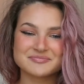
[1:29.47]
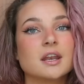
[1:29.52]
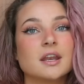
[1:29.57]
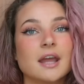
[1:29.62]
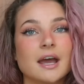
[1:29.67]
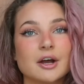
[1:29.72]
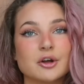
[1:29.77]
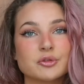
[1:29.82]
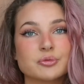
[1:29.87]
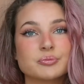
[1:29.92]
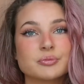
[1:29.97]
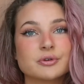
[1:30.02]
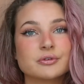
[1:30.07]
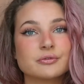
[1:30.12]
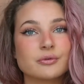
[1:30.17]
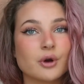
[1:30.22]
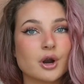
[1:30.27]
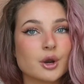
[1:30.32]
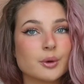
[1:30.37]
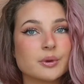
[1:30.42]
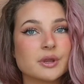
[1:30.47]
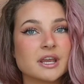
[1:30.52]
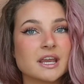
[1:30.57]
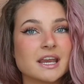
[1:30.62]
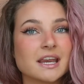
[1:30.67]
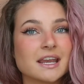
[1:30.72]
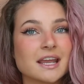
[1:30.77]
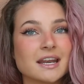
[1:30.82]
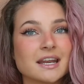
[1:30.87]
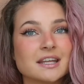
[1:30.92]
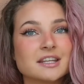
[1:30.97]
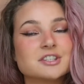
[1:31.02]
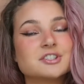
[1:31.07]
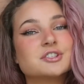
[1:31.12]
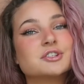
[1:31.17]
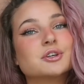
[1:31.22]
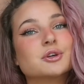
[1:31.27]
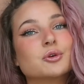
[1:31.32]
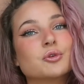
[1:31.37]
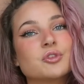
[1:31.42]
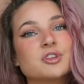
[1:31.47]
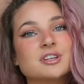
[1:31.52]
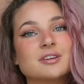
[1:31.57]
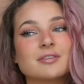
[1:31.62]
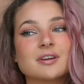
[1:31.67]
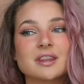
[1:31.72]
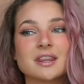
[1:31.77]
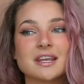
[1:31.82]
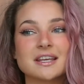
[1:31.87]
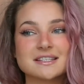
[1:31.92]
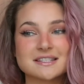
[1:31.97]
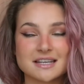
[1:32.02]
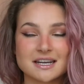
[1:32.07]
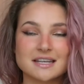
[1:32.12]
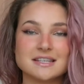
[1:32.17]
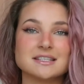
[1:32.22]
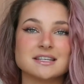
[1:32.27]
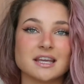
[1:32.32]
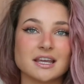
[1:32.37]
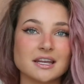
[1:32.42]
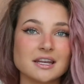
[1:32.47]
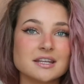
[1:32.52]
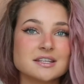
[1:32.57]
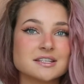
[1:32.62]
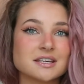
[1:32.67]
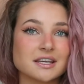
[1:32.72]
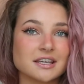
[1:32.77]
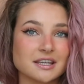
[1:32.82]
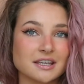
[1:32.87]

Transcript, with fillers: Now, before we get into the different things that I did to